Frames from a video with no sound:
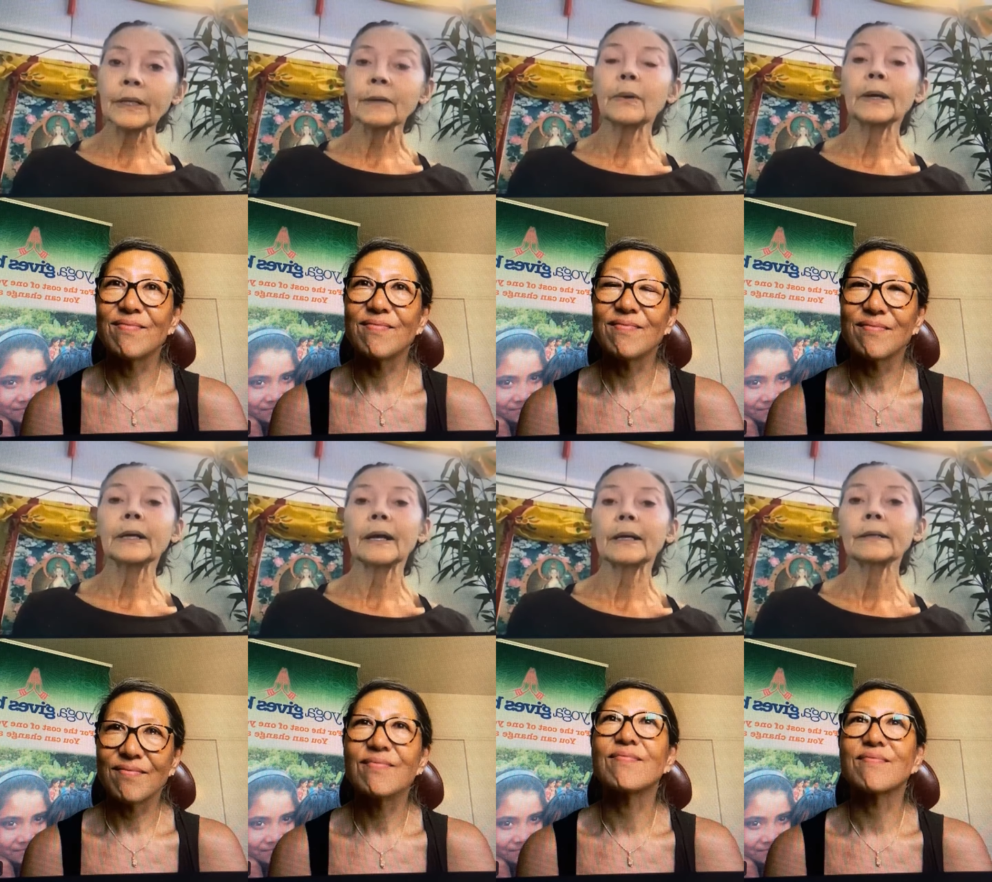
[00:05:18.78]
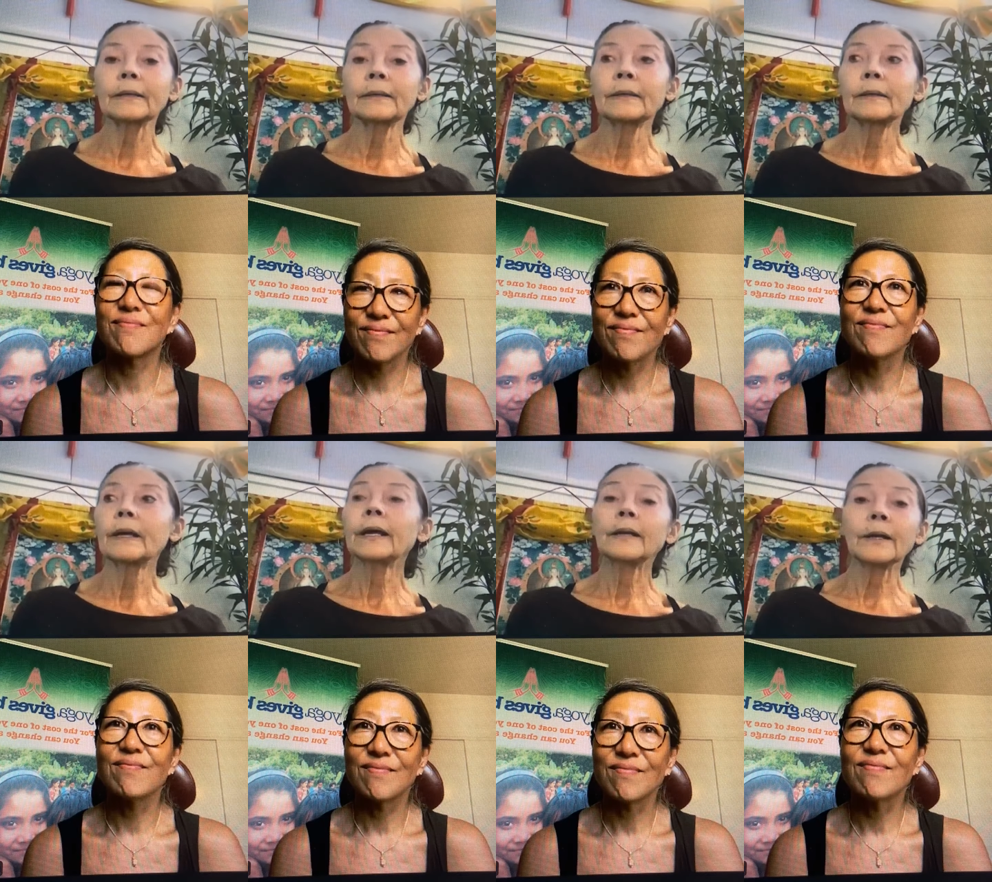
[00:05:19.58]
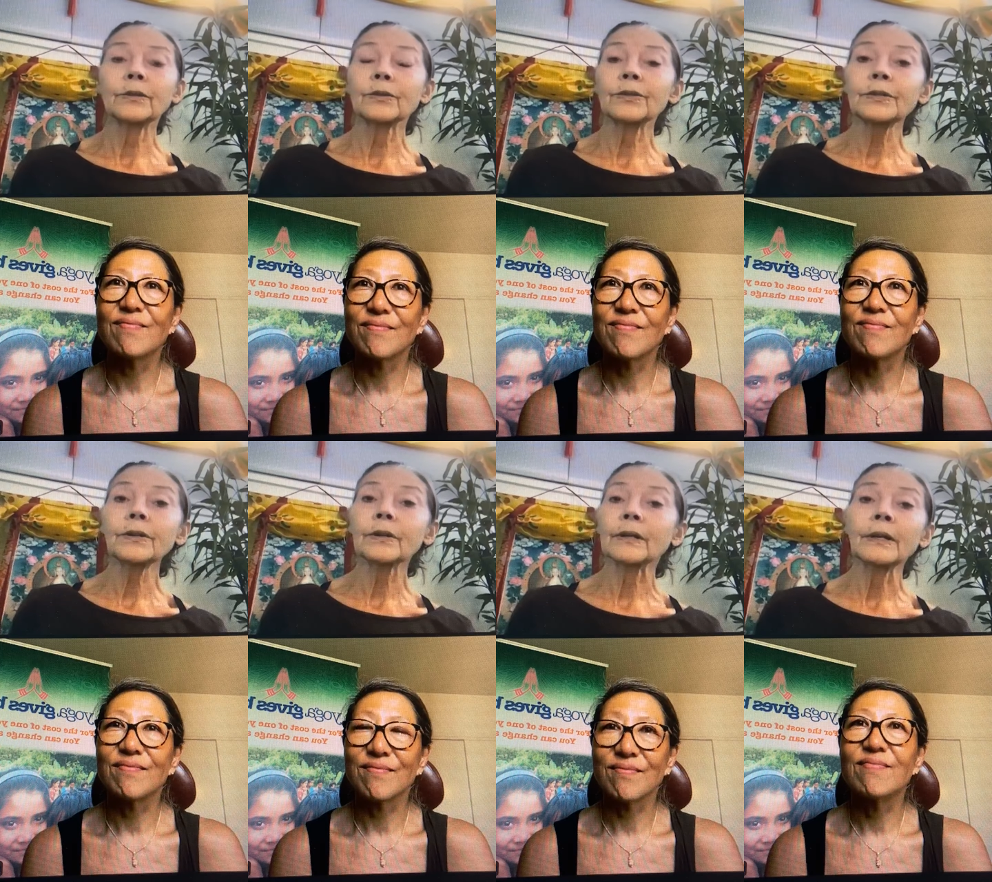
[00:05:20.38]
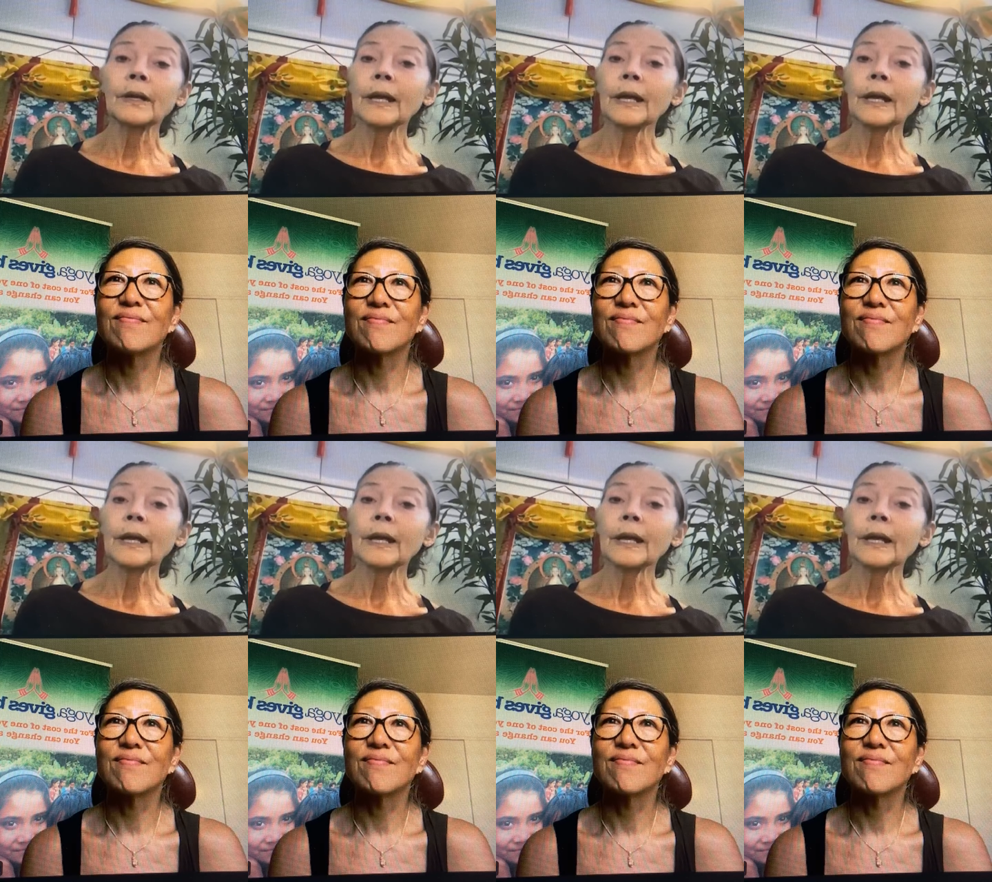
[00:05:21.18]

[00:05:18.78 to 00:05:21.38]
Speaker 1: really what I had understood.